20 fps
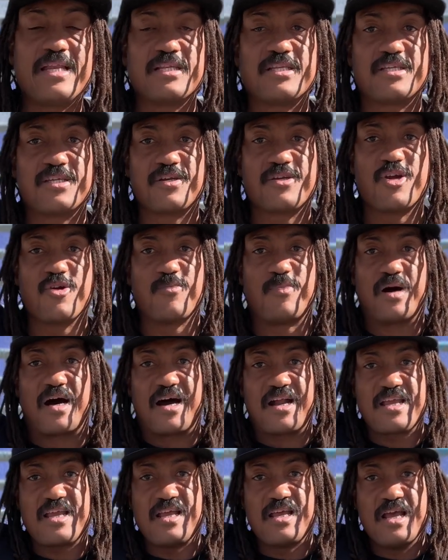until your
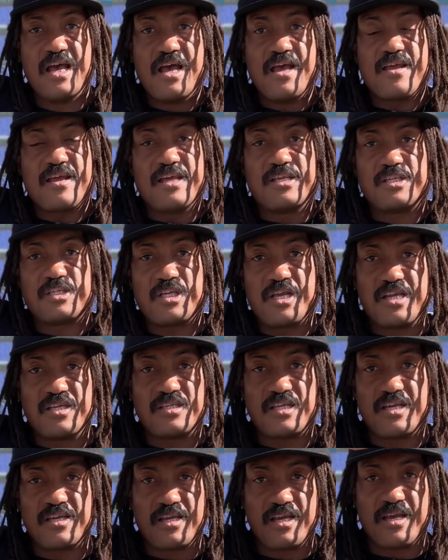body
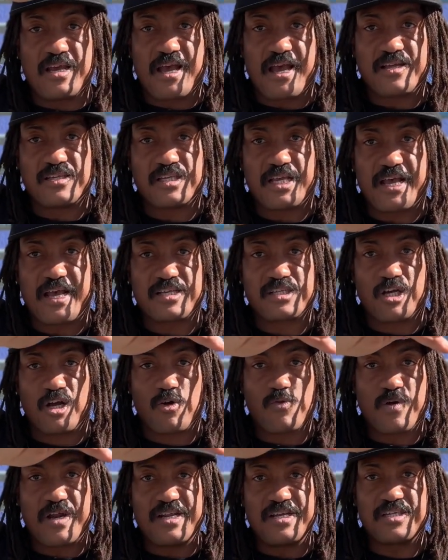has
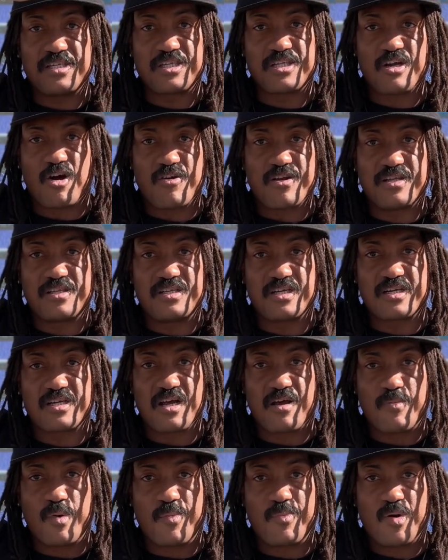already started to
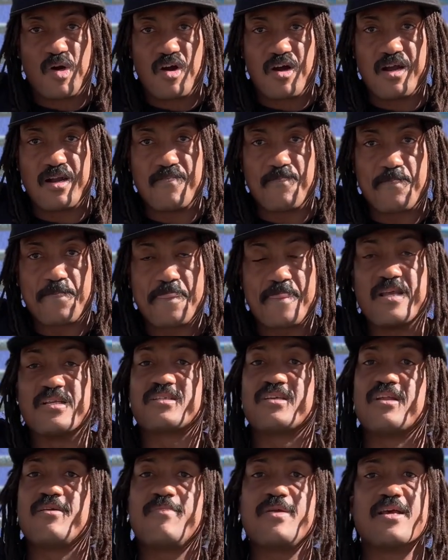come apart, it's
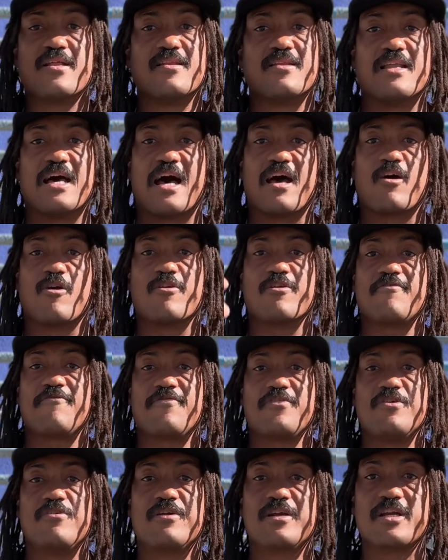gonna be a lot harder
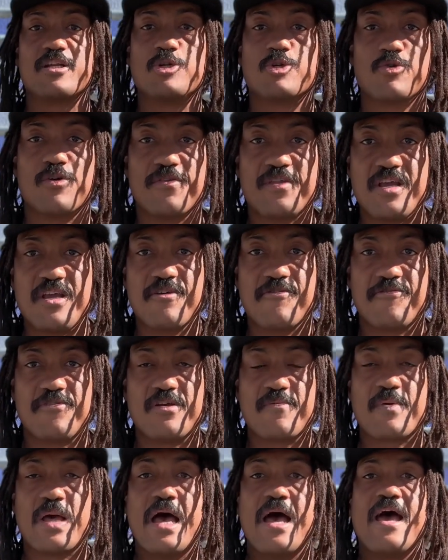for you to control the heel
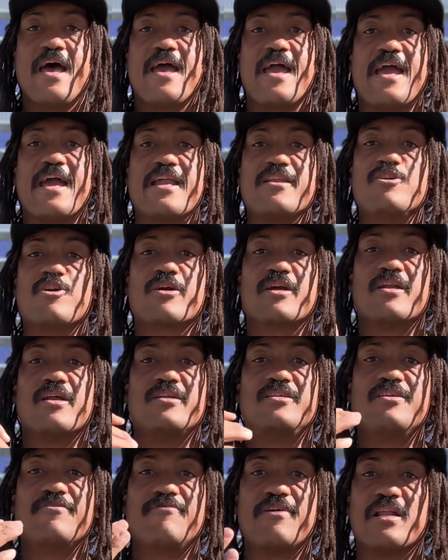flip, and you're gonna
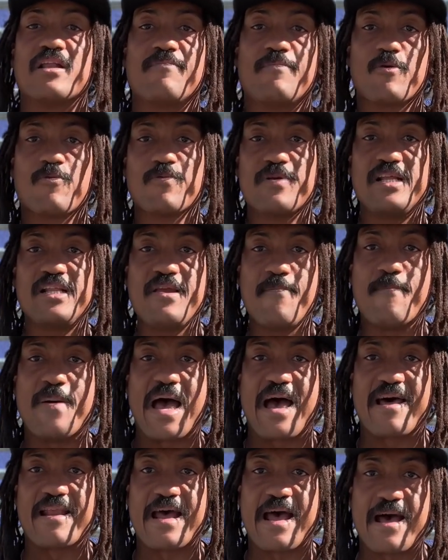develop a really
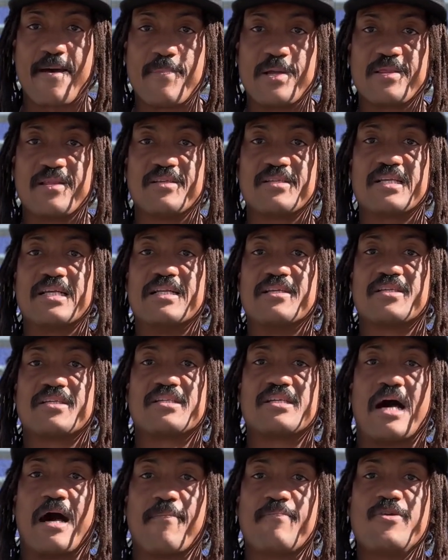bad habit that's gonna
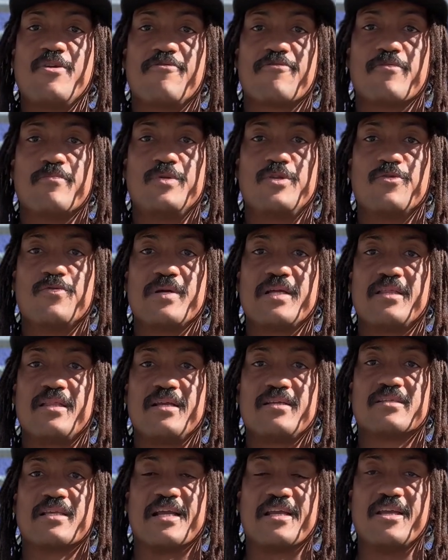stop you from doing
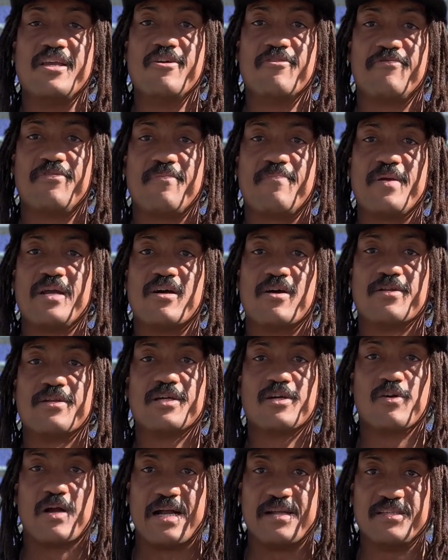things like heel flipping onto
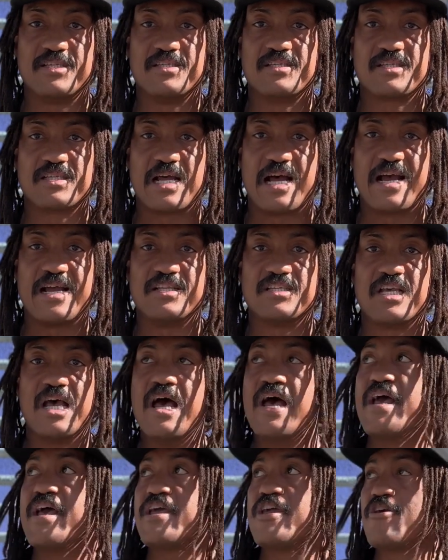grinds and slides,
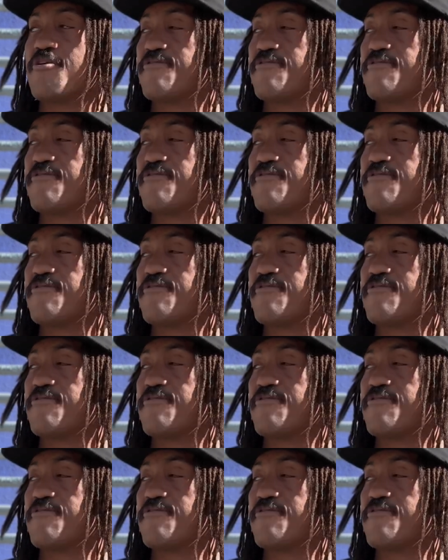heel